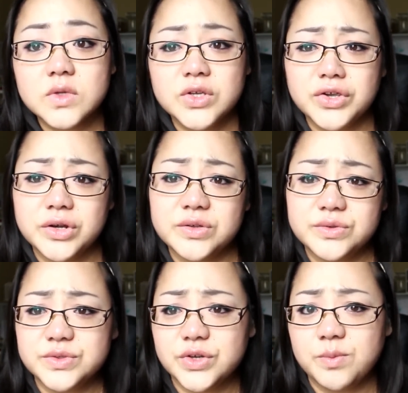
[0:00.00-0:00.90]
you're going to
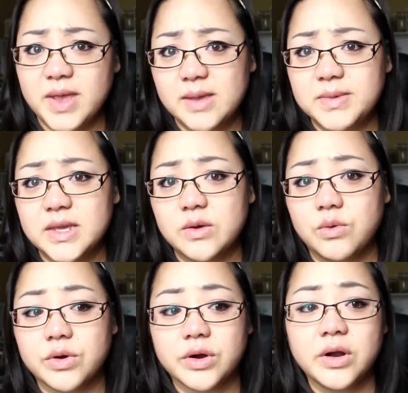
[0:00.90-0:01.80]
lose your baby.
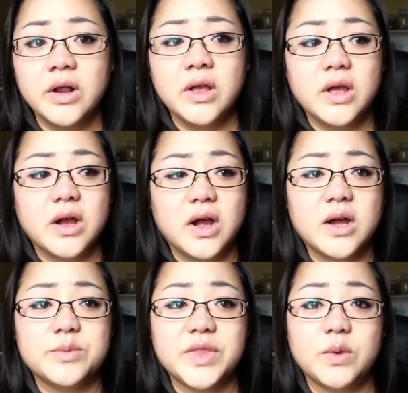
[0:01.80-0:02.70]
Or
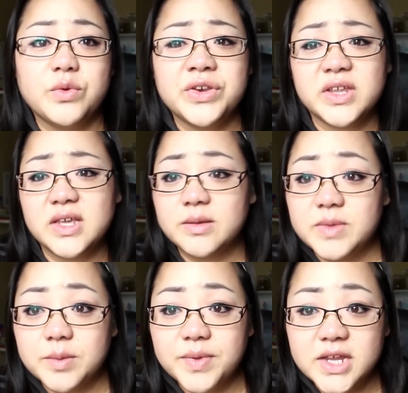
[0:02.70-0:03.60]
they wouldn't give
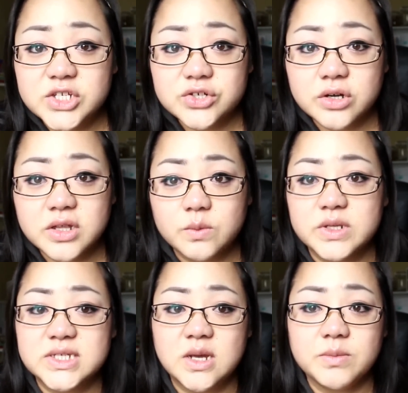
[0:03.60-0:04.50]
me a picture. They
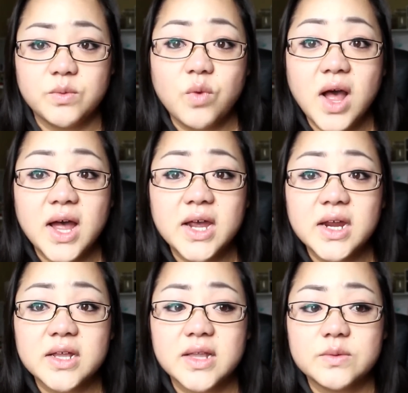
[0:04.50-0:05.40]
wouldn't tell me why.
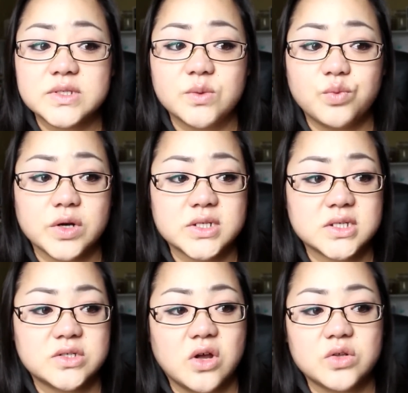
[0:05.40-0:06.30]
And that was the worst,
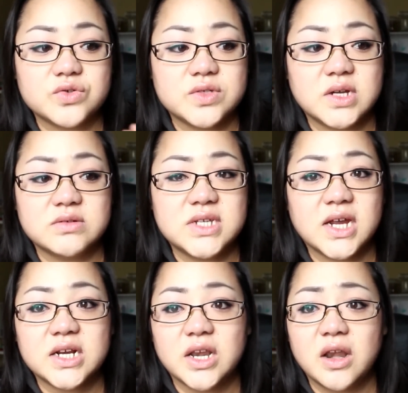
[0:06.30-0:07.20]
because the ultrasound
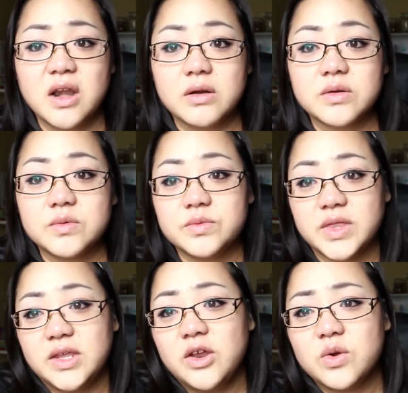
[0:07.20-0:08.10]
tech,
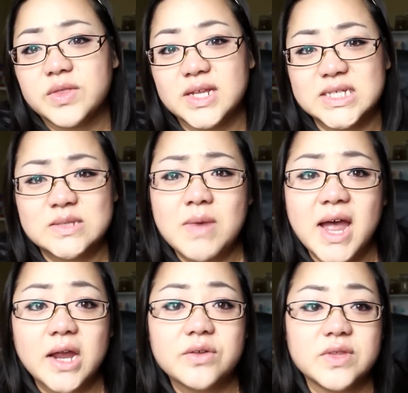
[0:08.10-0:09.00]
you know, they'd
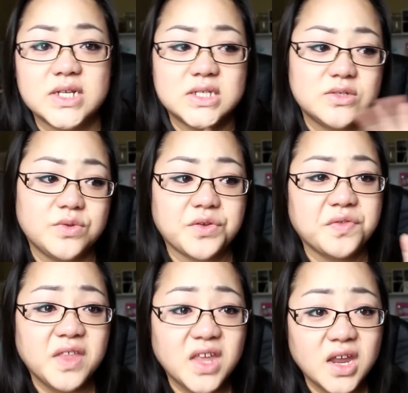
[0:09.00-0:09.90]
smile and they'd do their
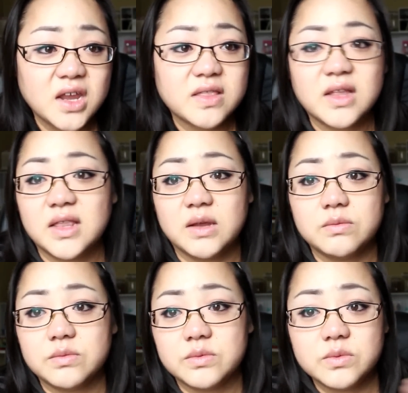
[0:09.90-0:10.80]
thing, and then
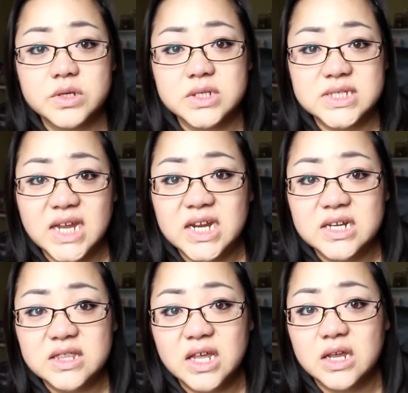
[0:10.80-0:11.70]
they wouldn't say
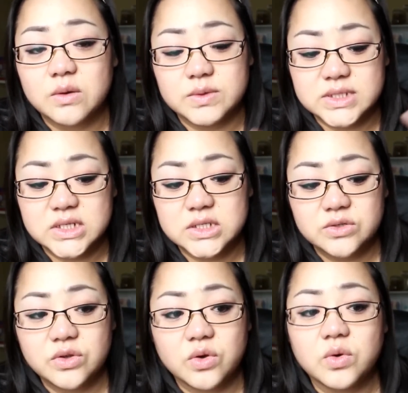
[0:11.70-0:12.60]
anything. And it wasn't
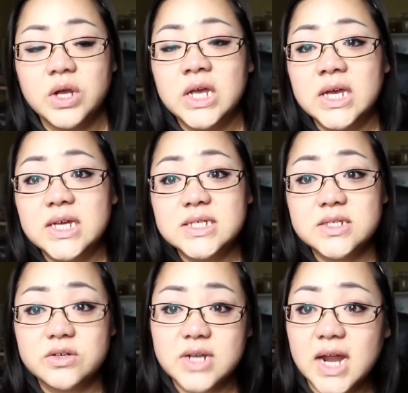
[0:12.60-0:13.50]
until you go
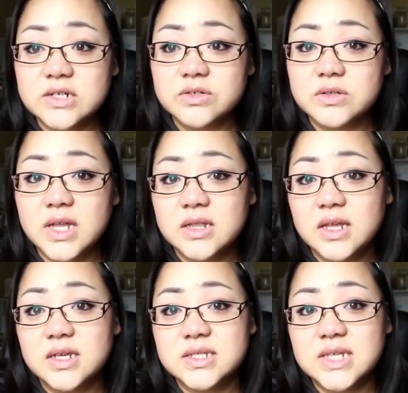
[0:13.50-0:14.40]
see your doctor that
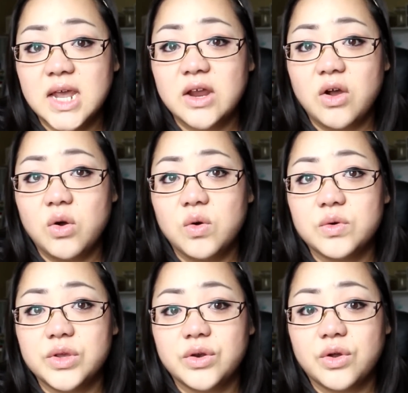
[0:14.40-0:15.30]
they say, oh,
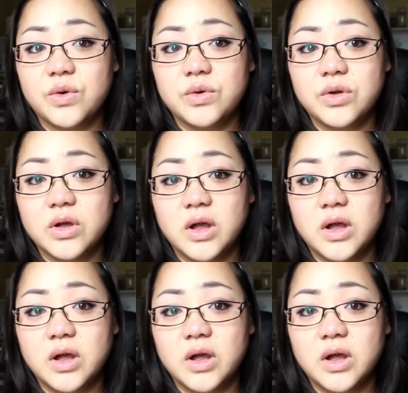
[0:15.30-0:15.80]
you know,